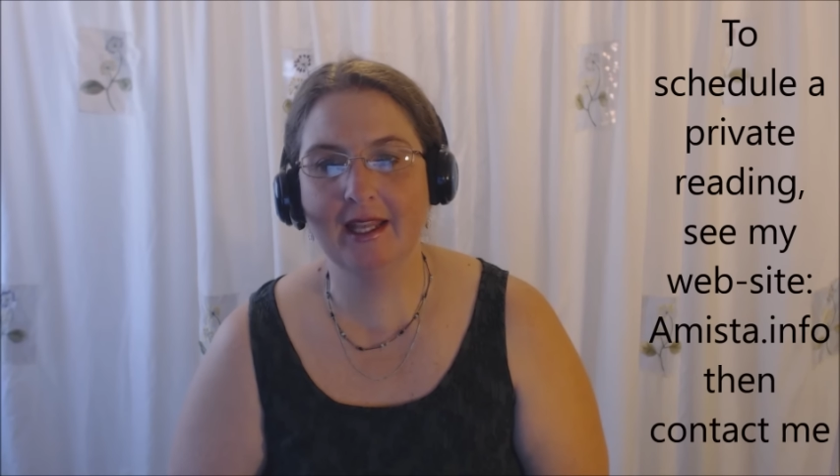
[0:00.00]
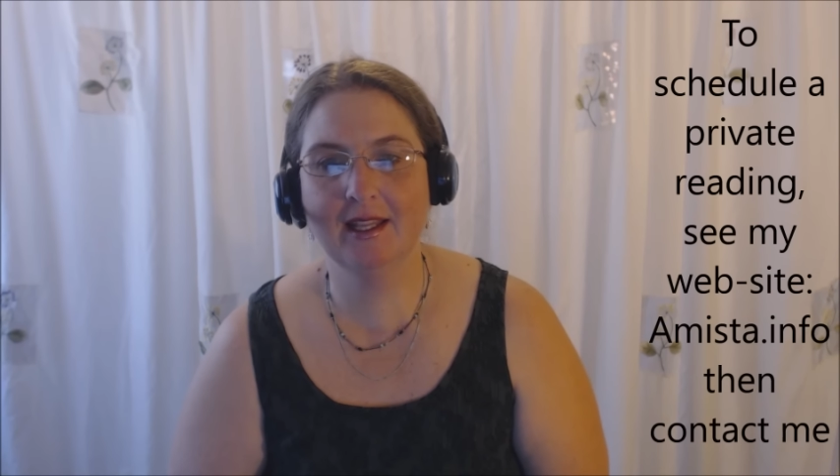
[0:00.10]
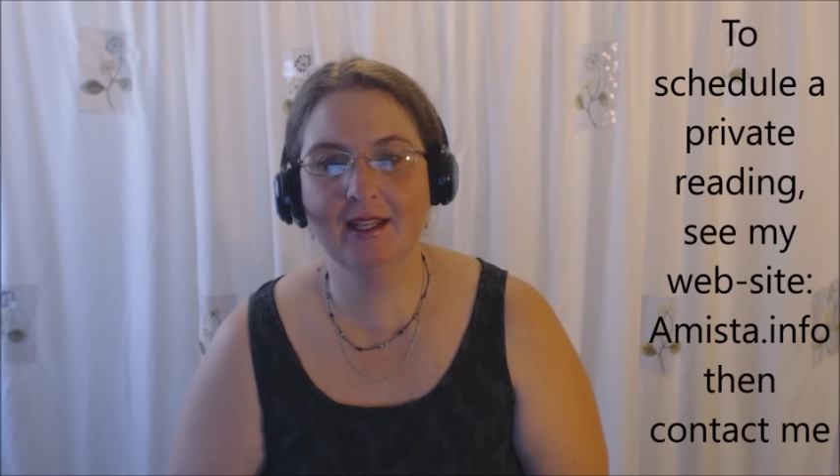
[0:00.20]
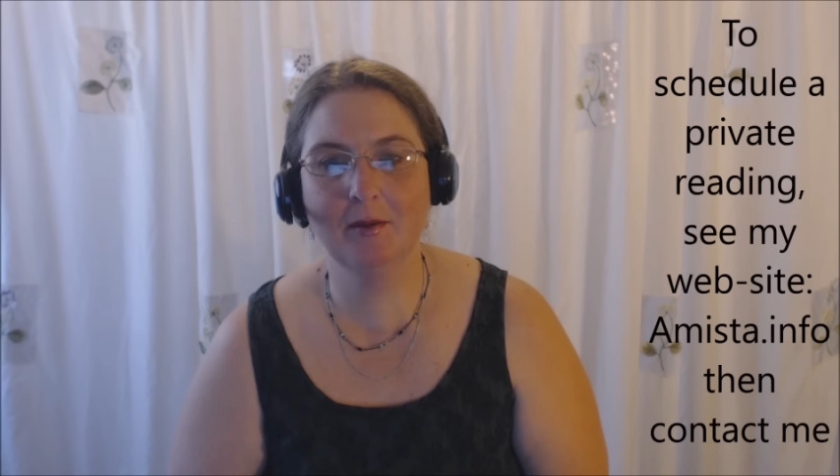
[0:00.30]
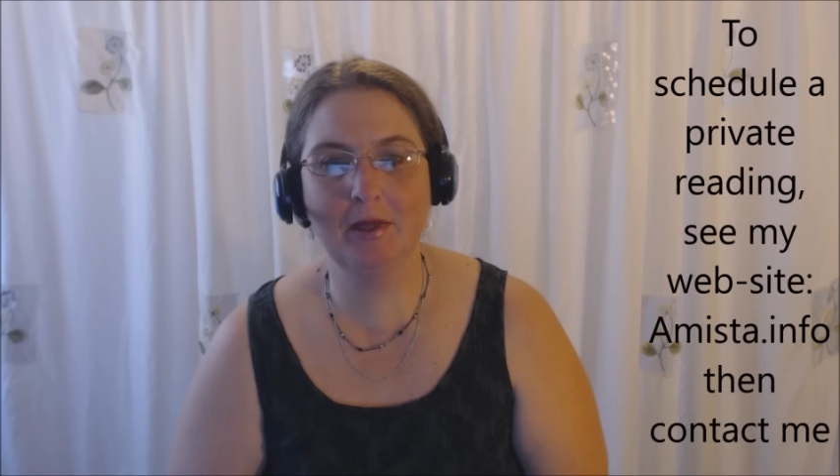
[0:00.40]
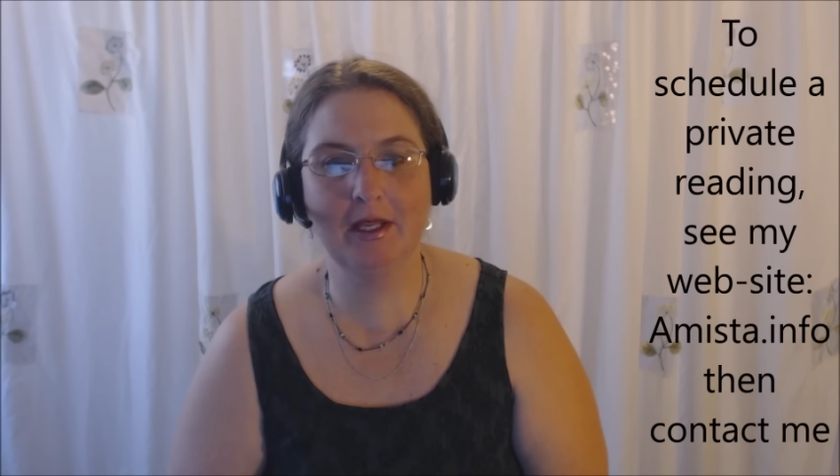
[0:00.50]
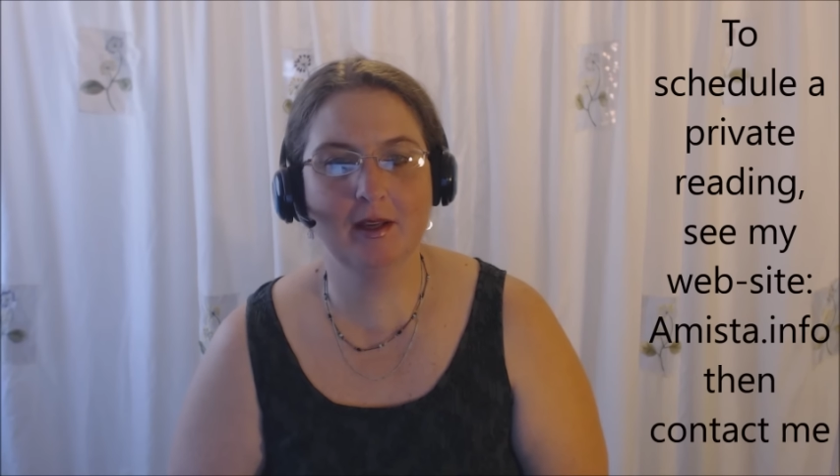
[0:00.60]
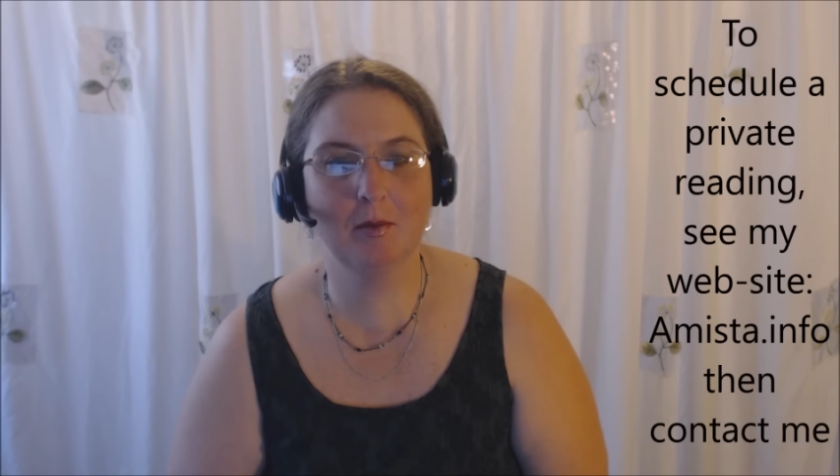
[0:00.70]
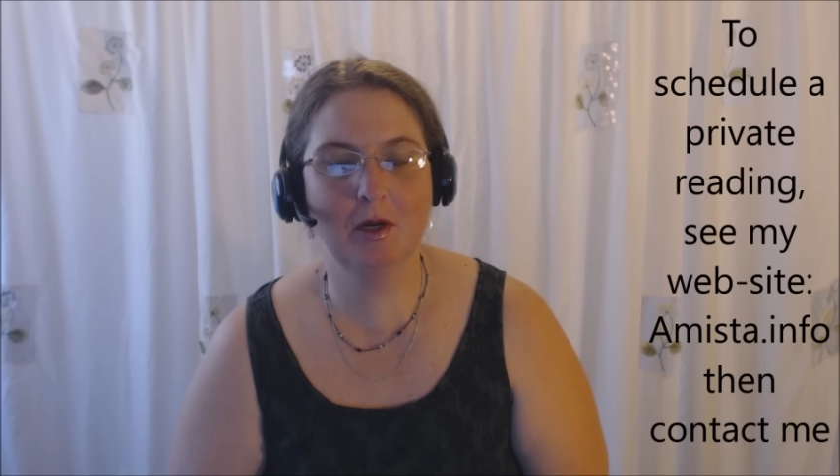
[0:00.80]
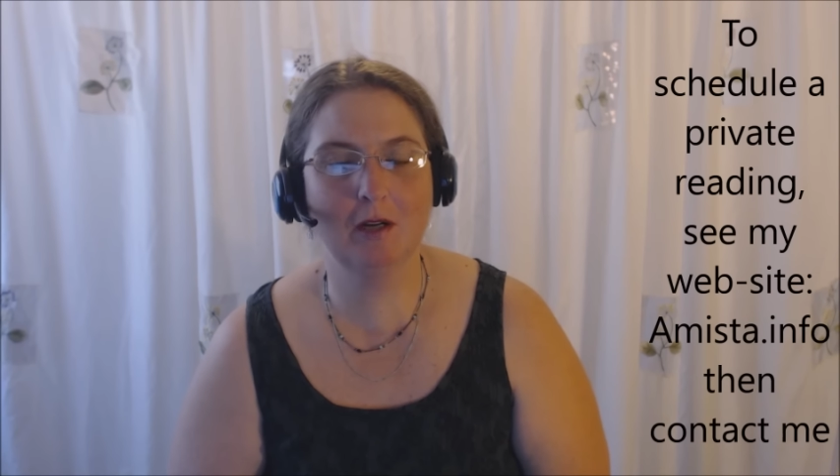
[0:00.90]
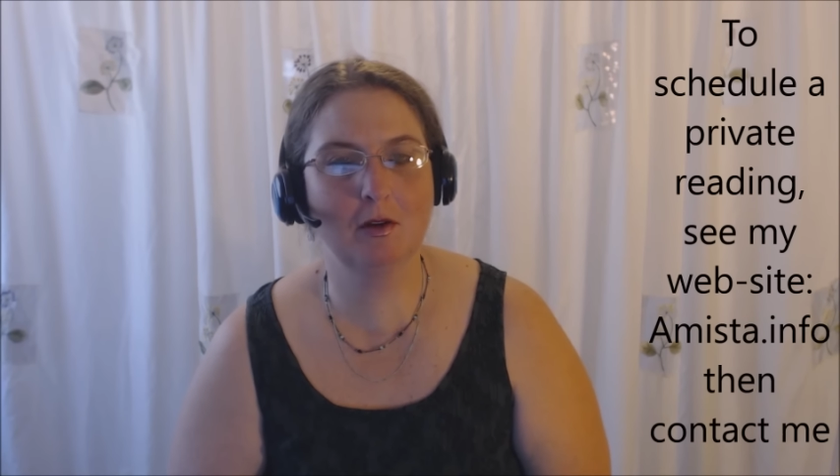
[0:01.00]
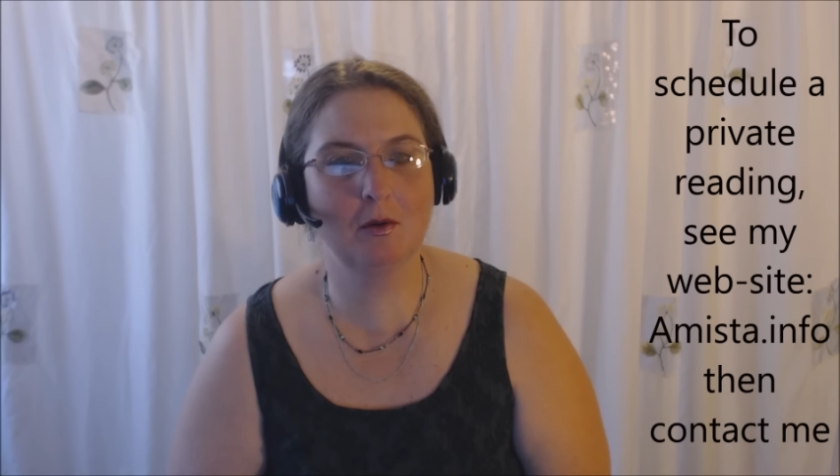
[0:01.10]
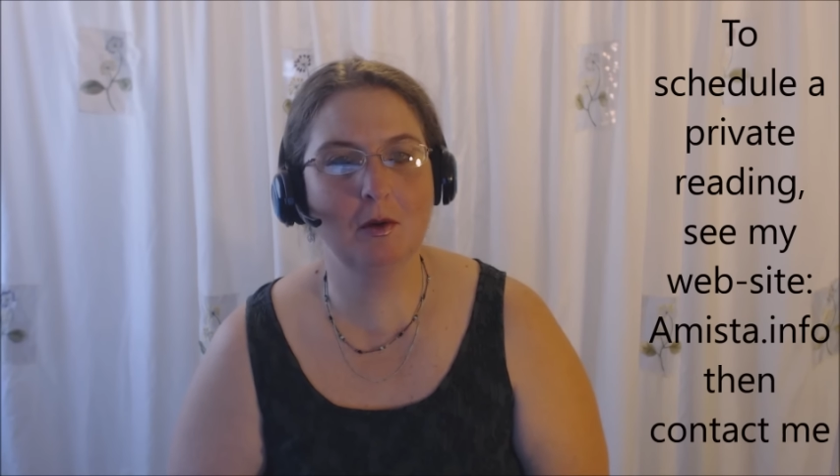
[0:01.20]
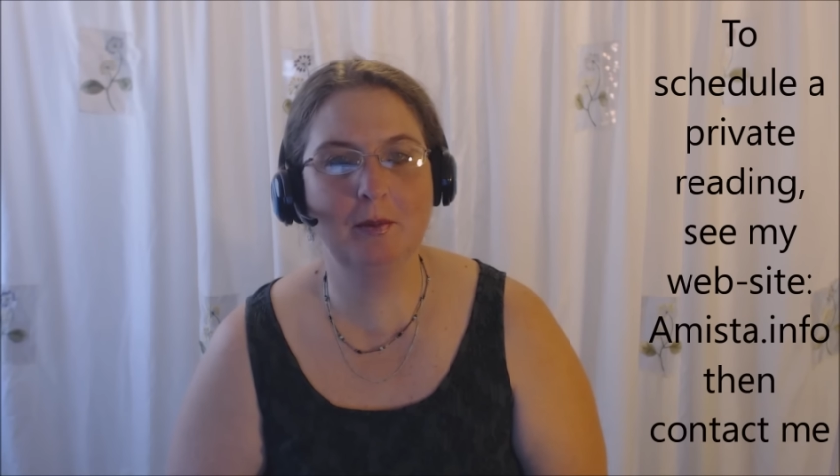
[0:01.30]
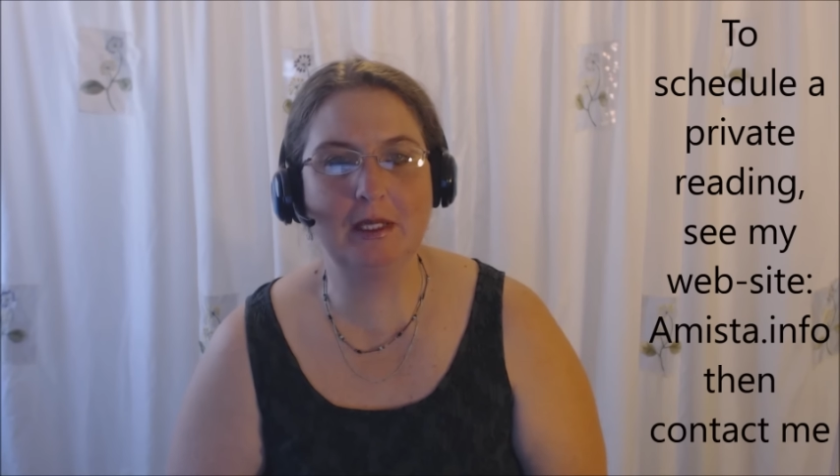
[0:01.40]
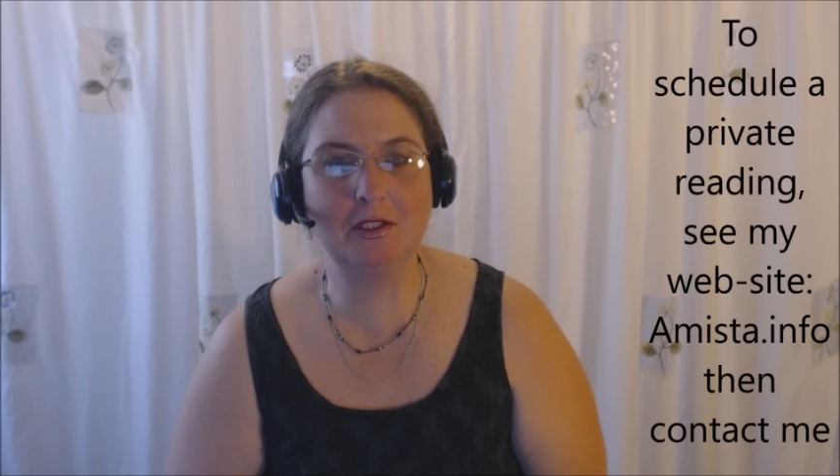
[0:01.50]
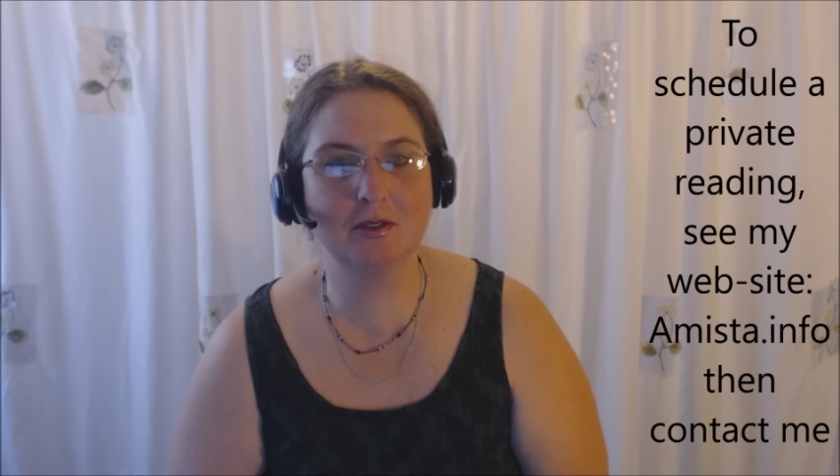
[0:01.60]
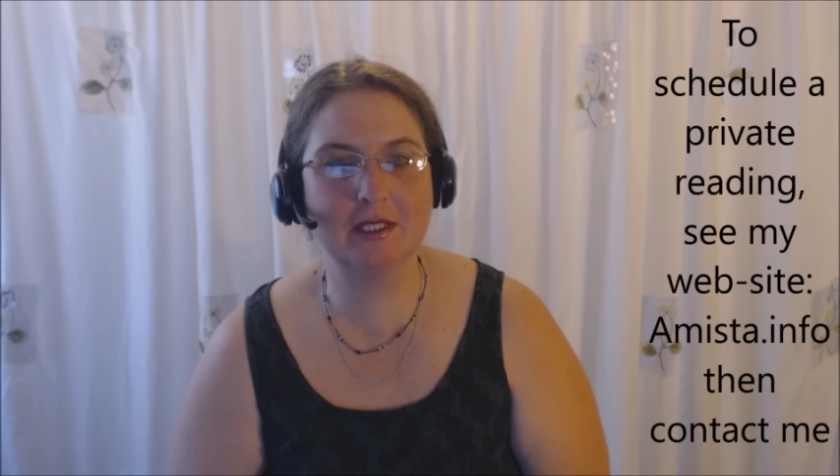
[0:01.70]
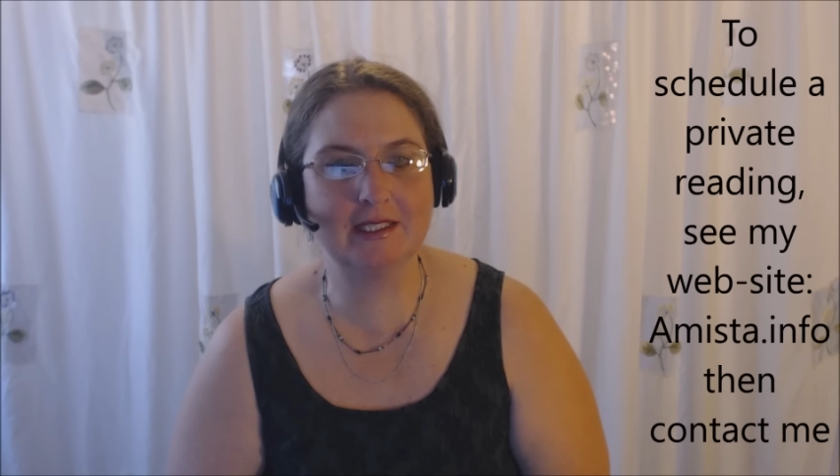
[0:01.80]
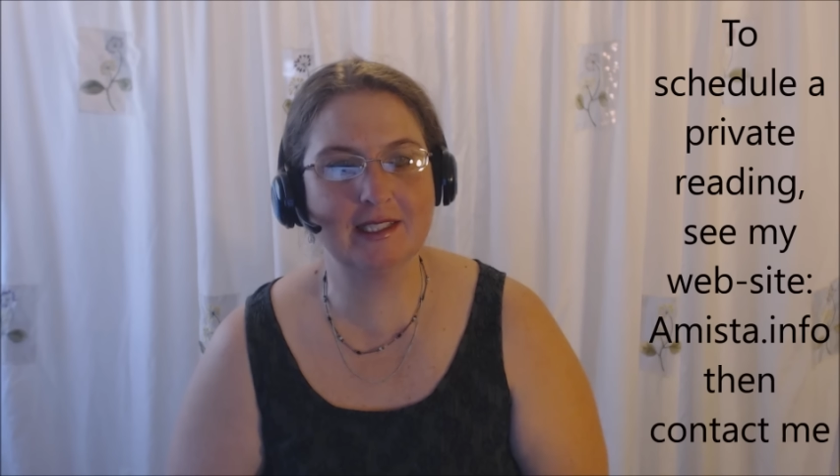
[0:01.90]
in being a part of a group
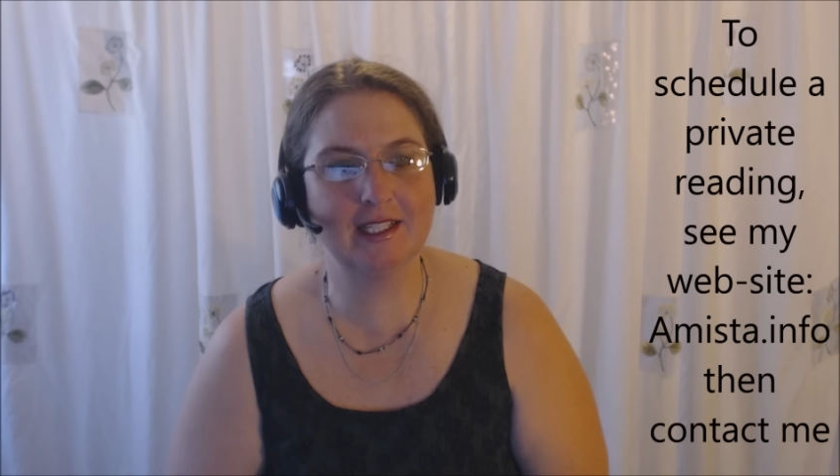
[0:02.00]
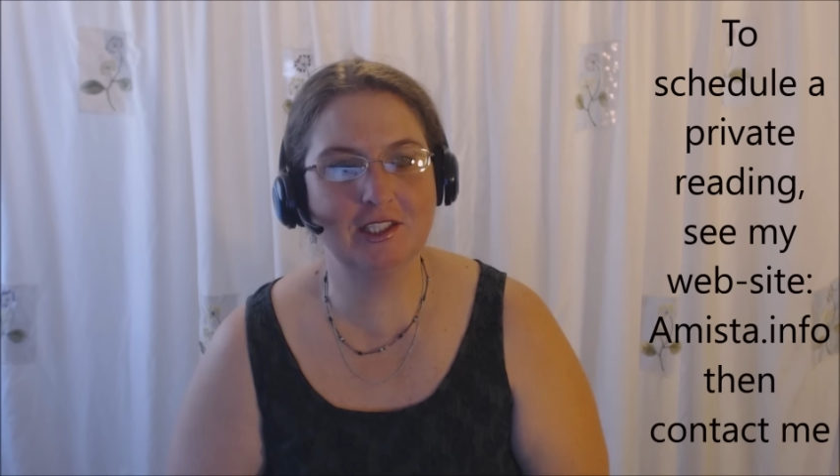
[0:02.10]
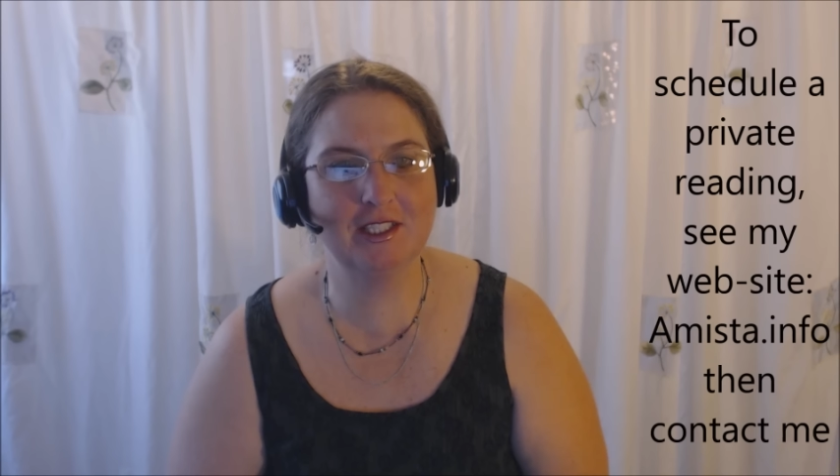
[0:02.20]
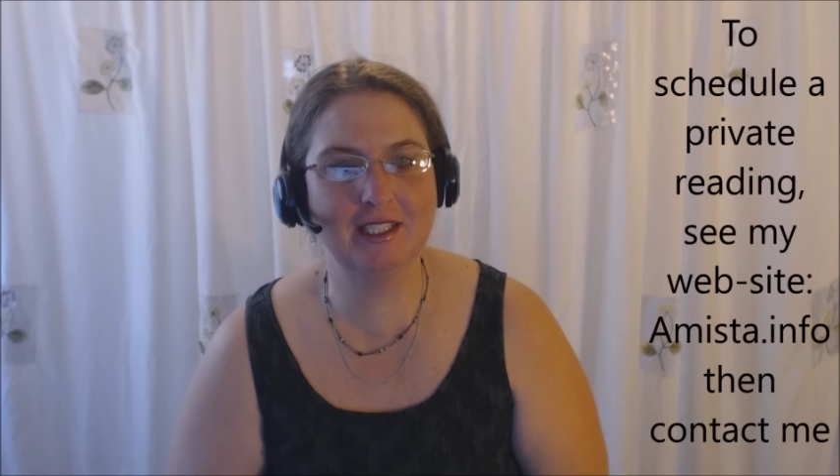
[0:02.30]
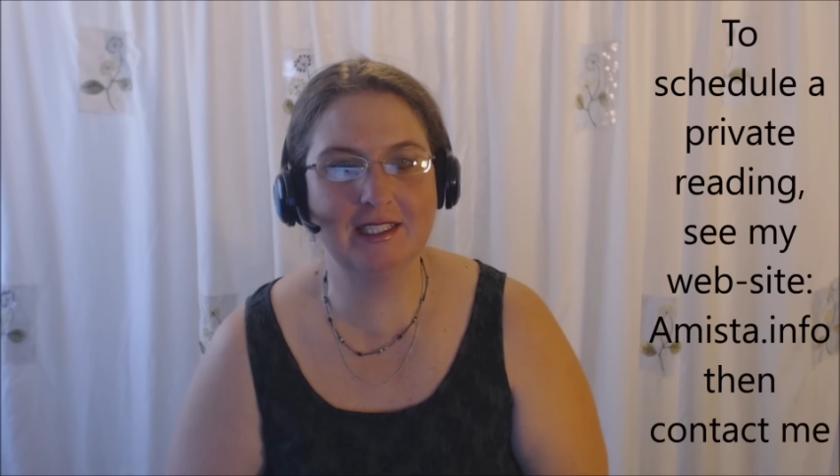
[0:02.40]
mentoring session